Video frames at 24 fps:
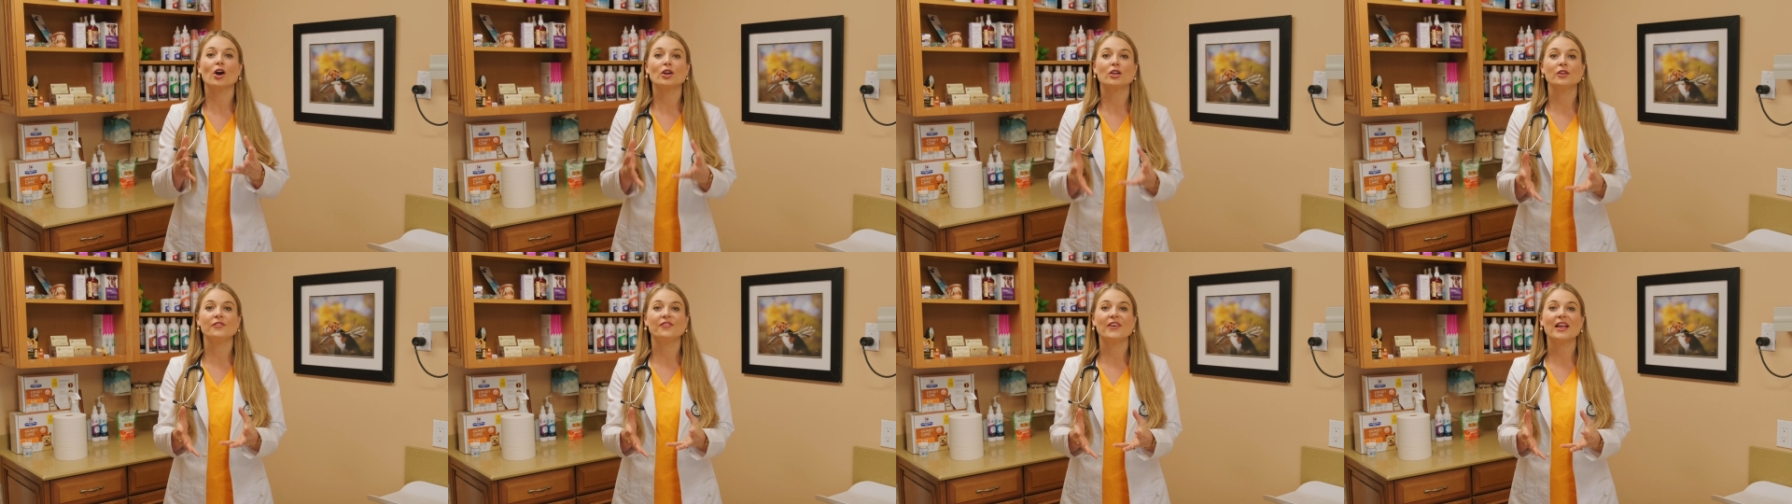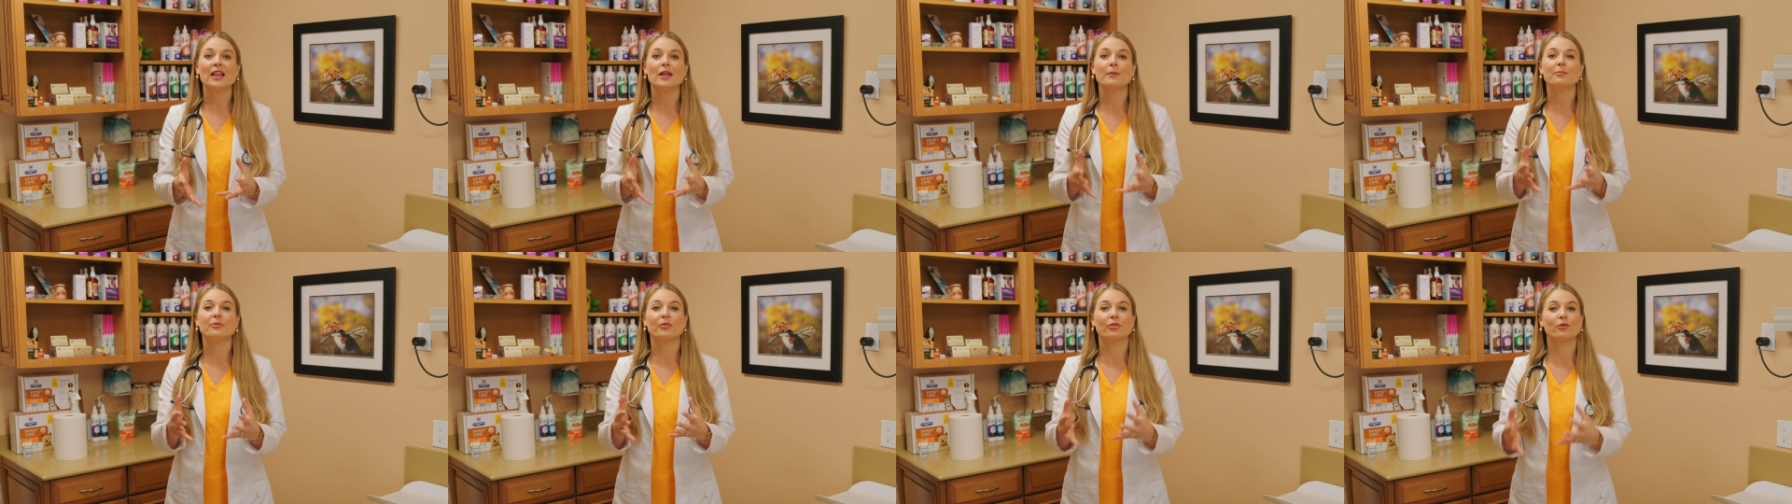
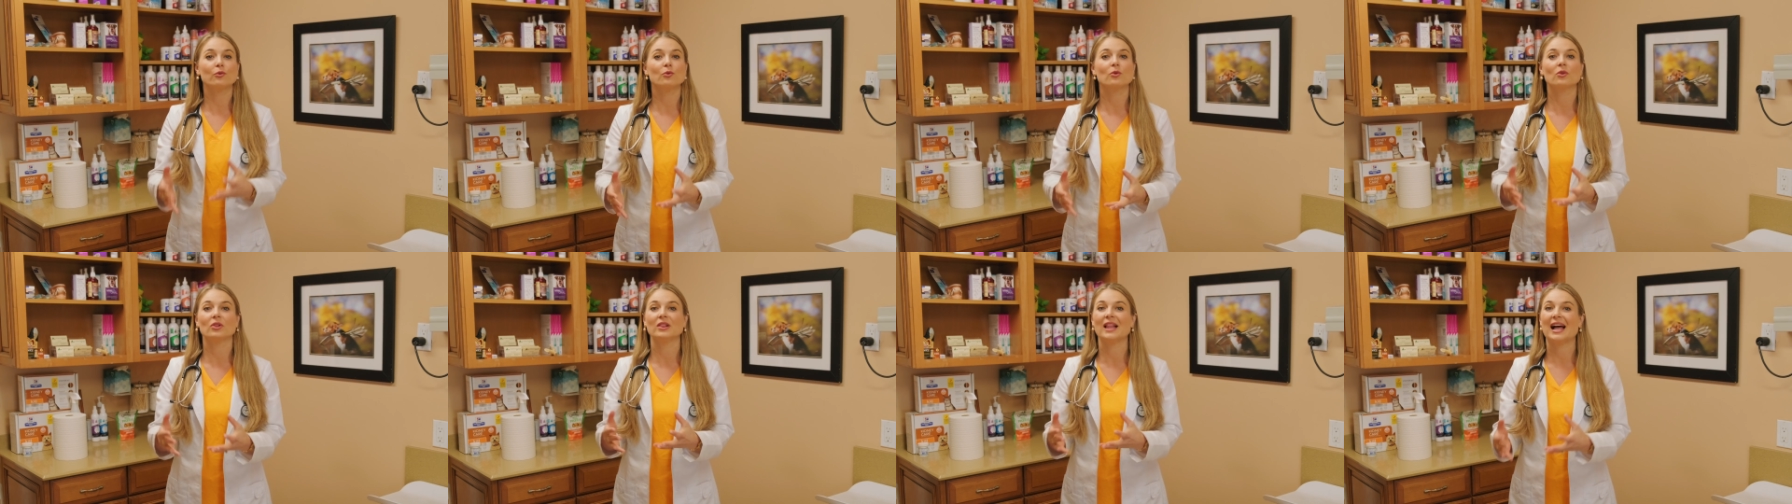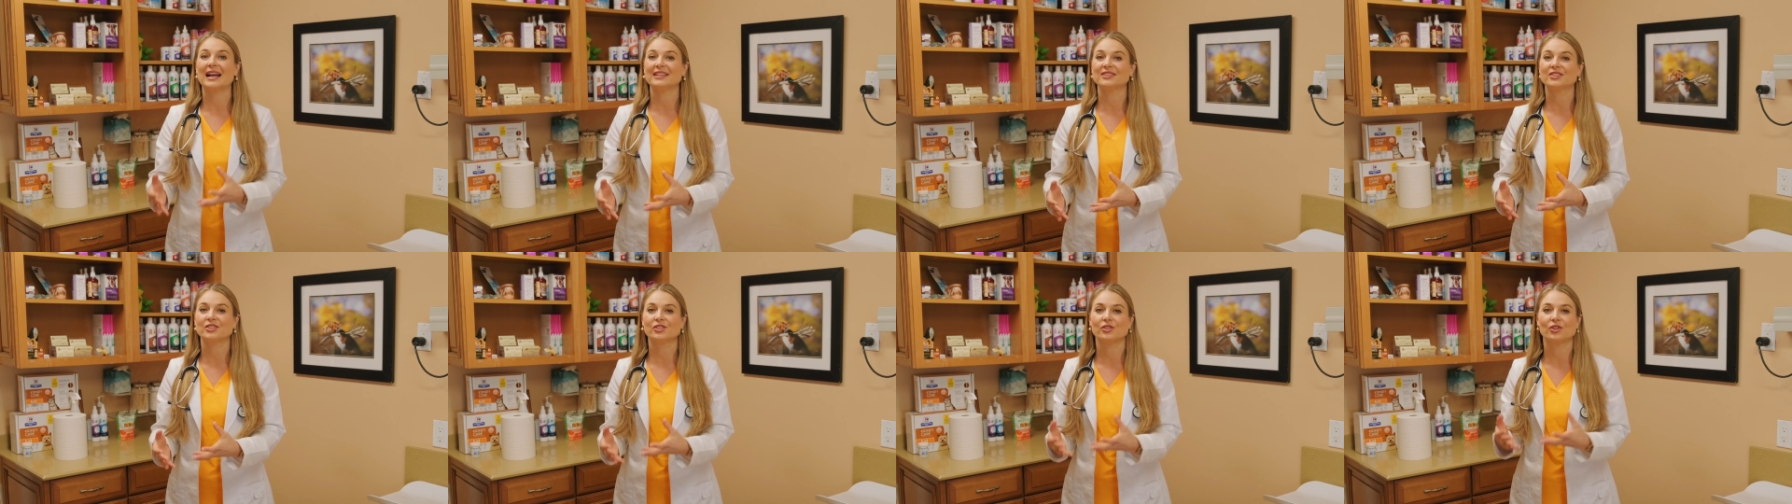developed through
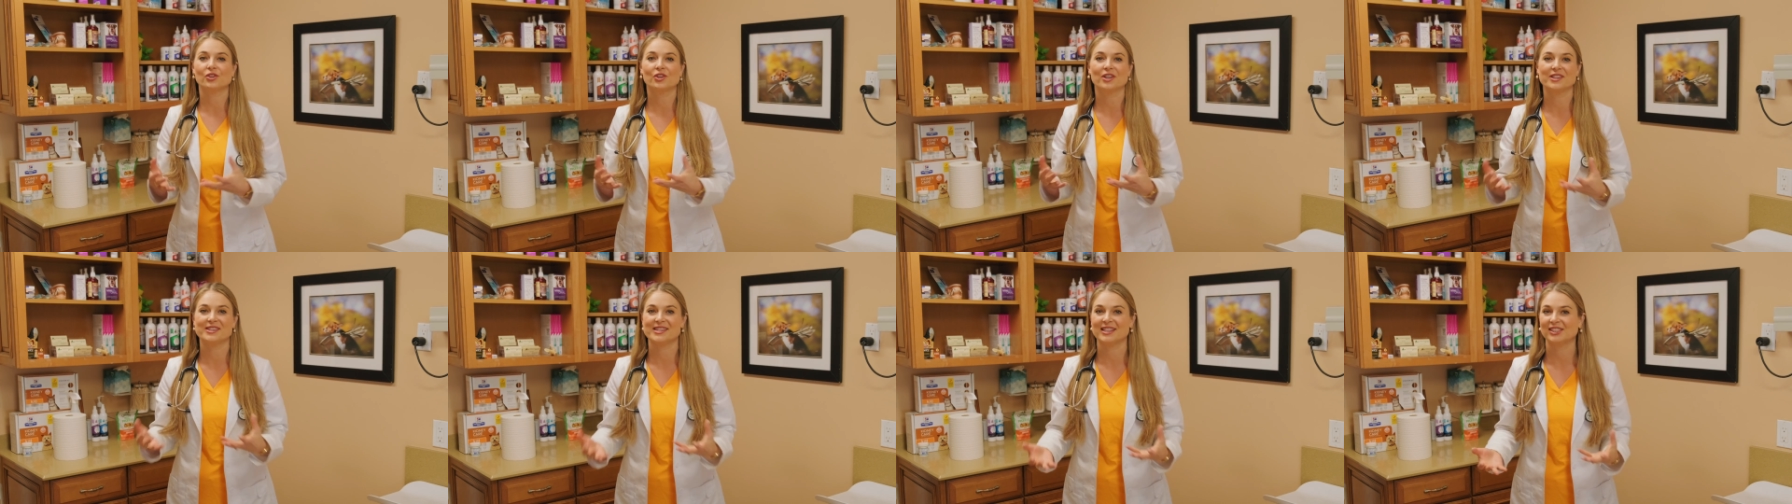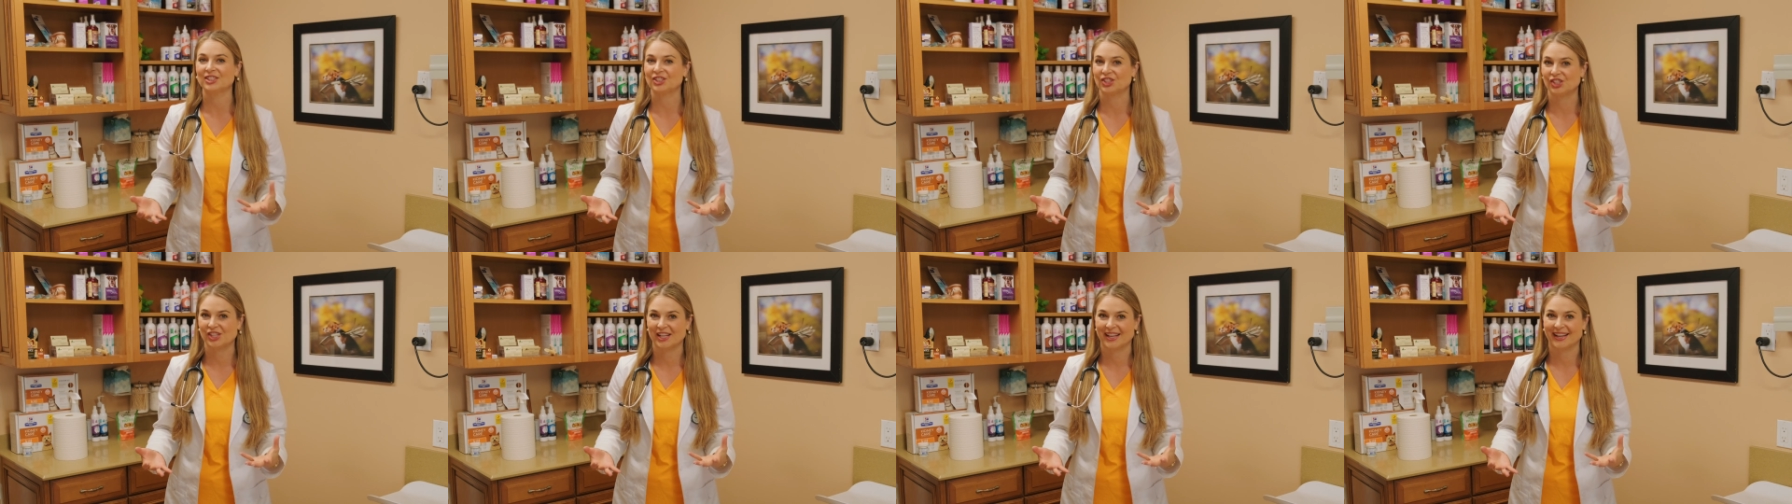classical
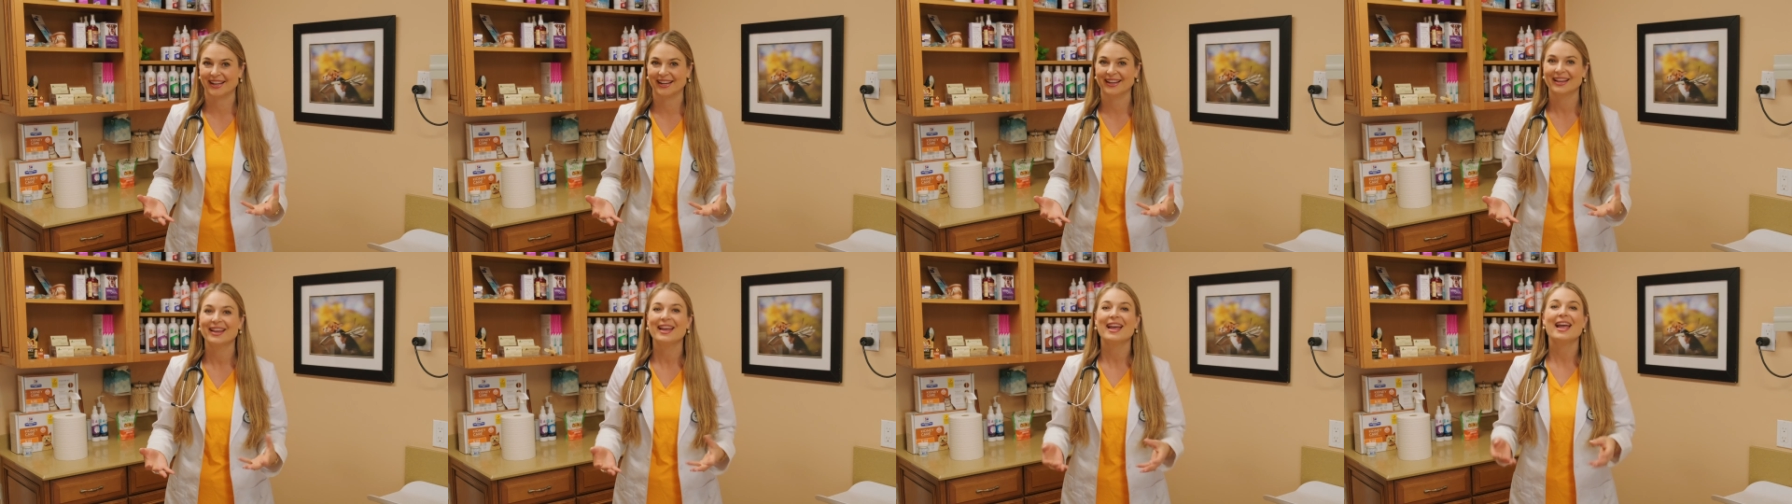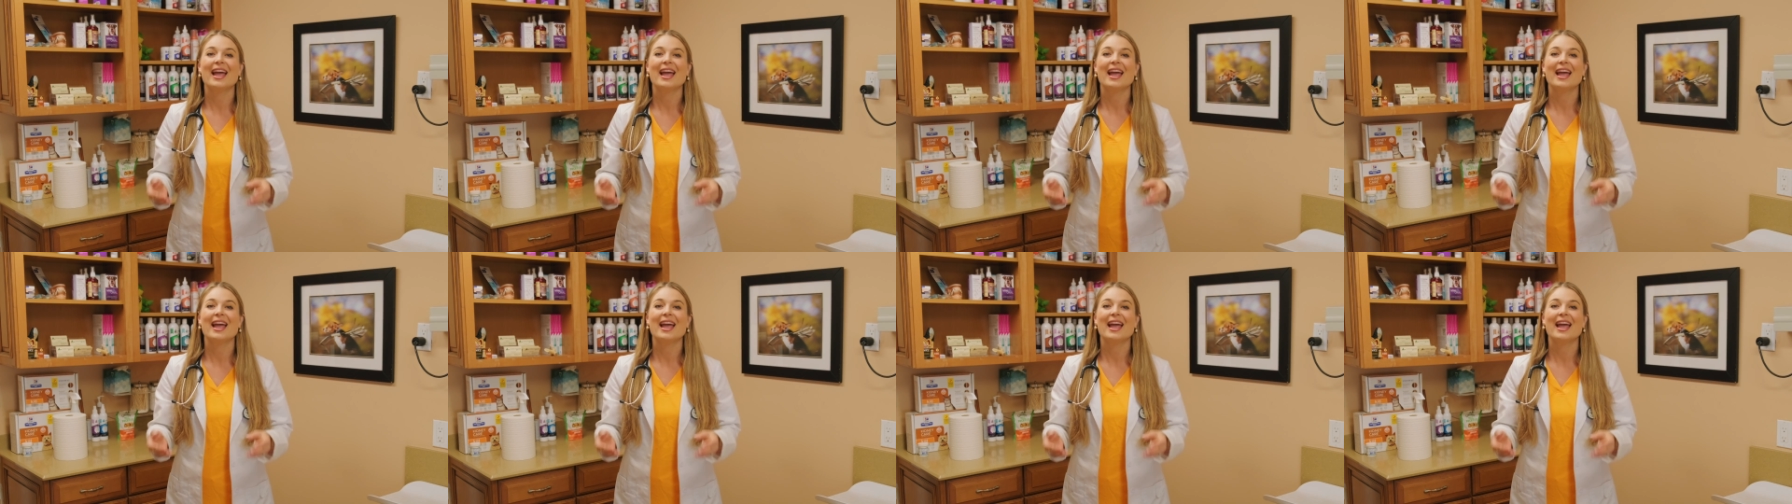conditioning?